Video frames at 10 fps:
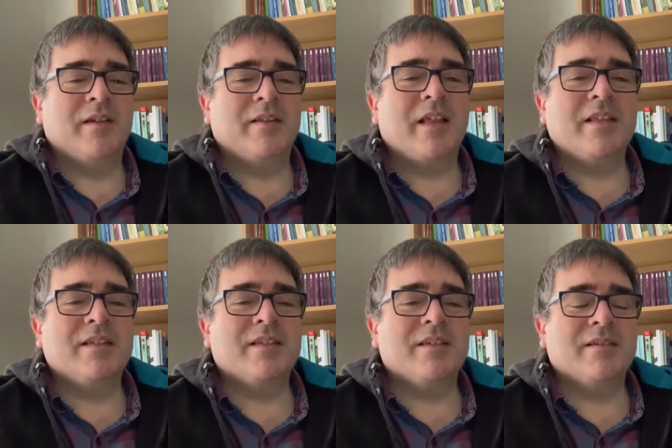
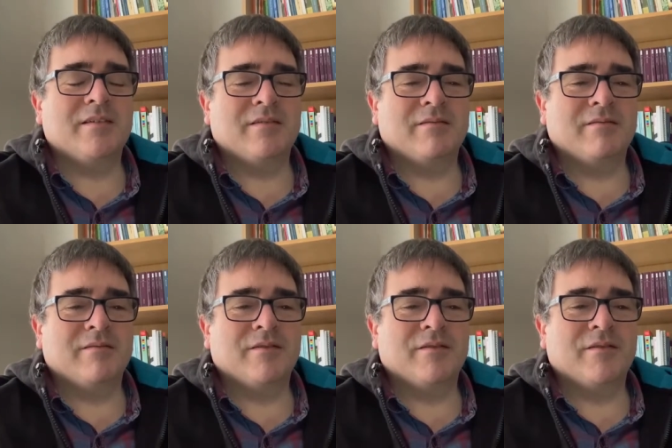Let's
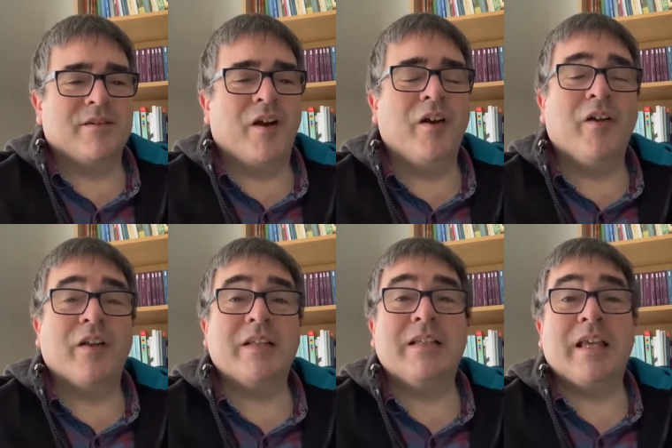turn it on
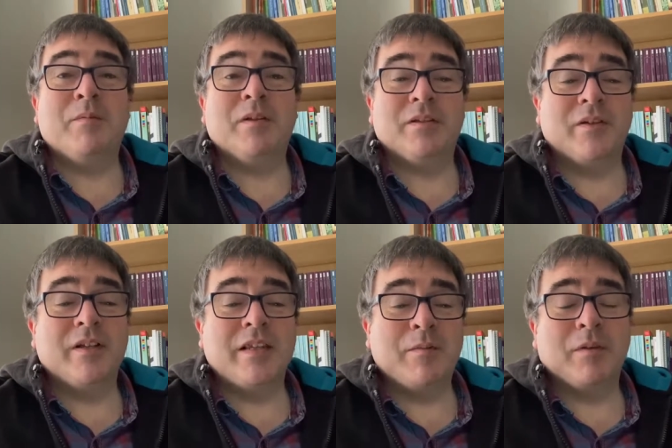its table, turn the
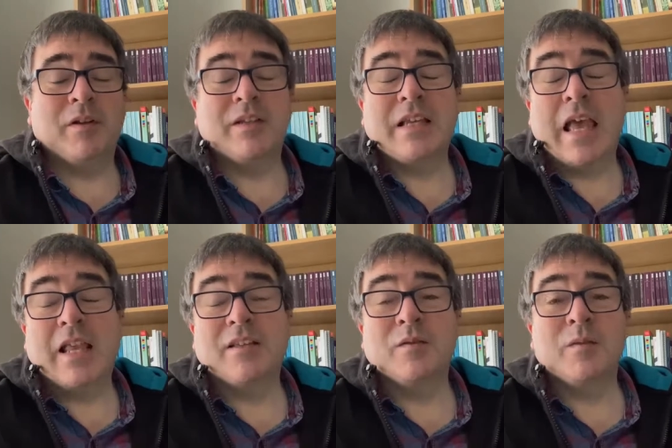table on its
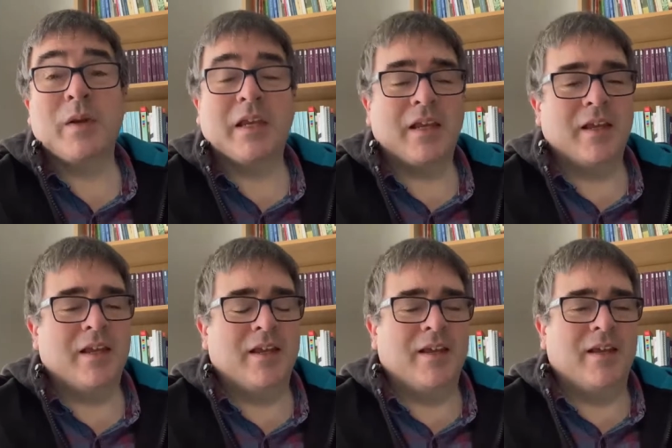head, so to speak,
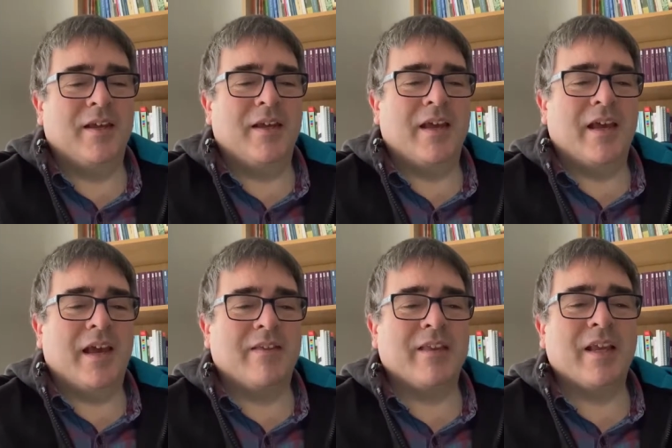
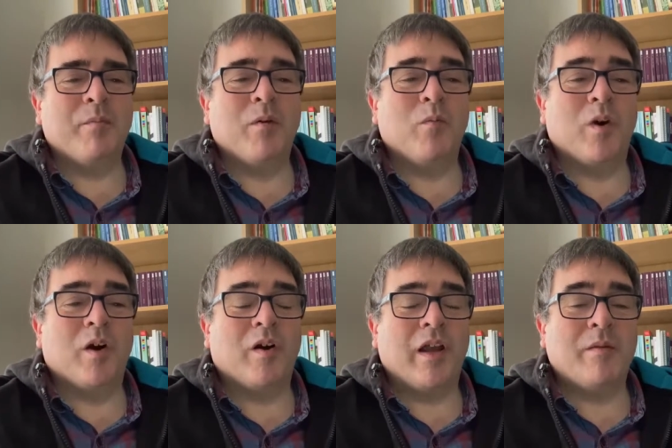and think about
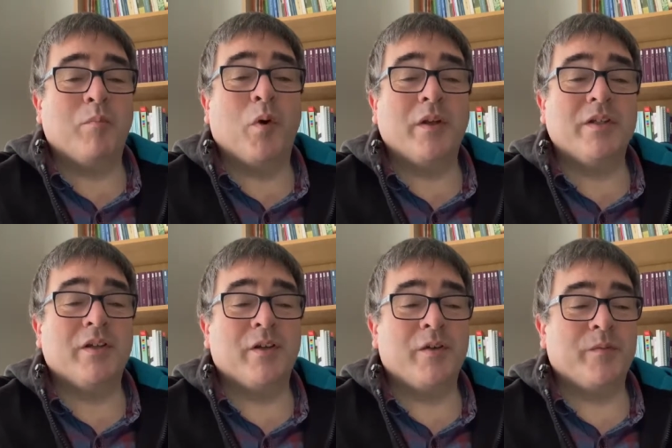where it points
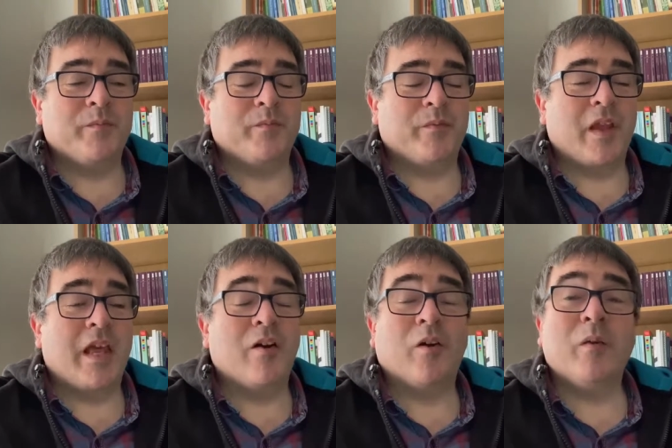to
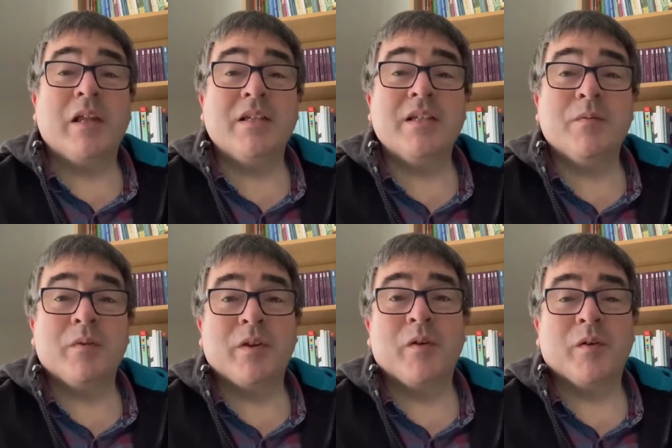in our relationship
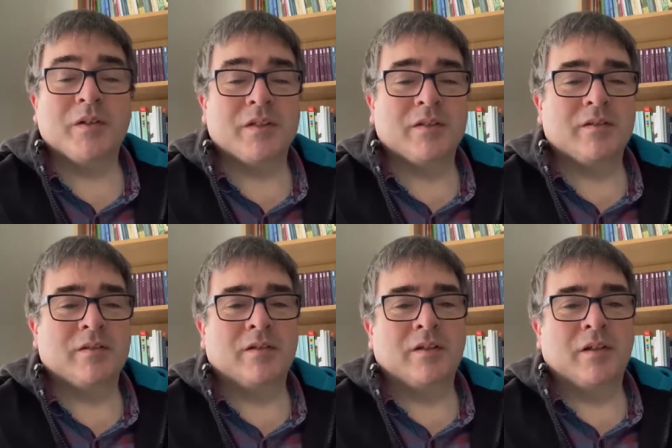with God
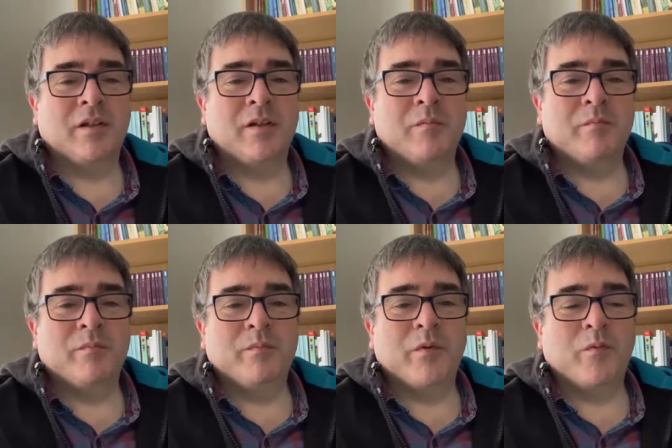
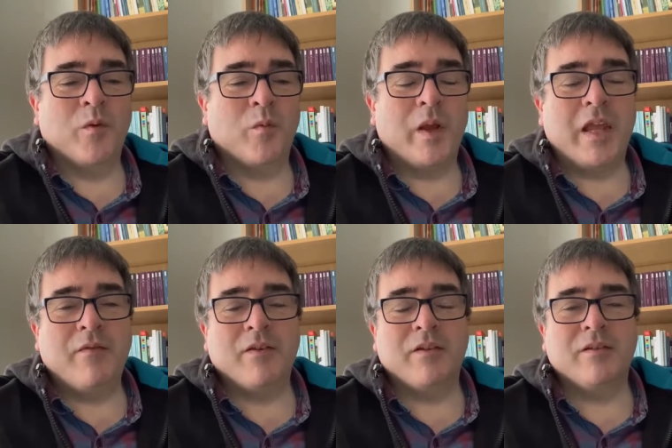before we
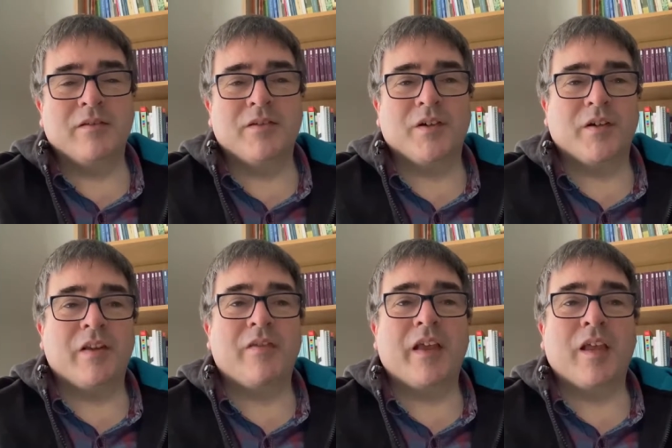even start to
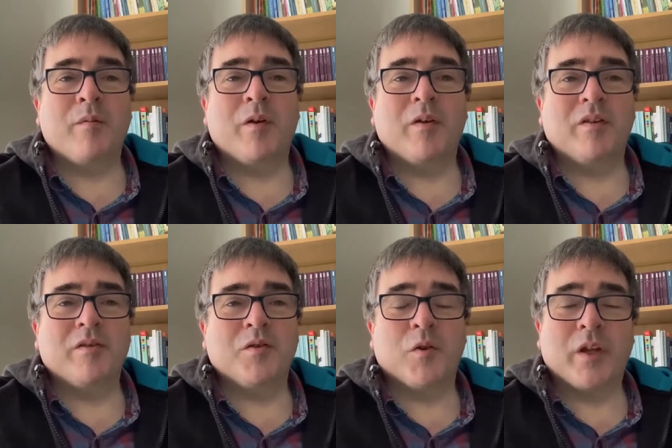think about
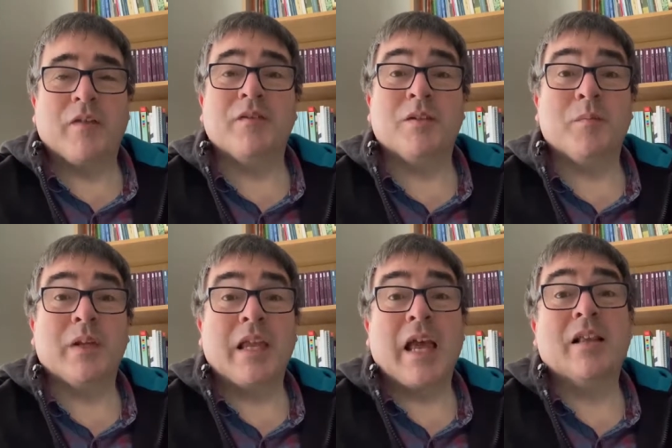talking of
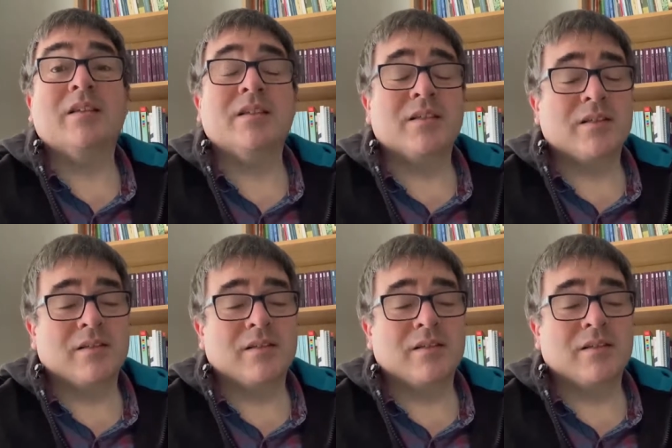somebody else.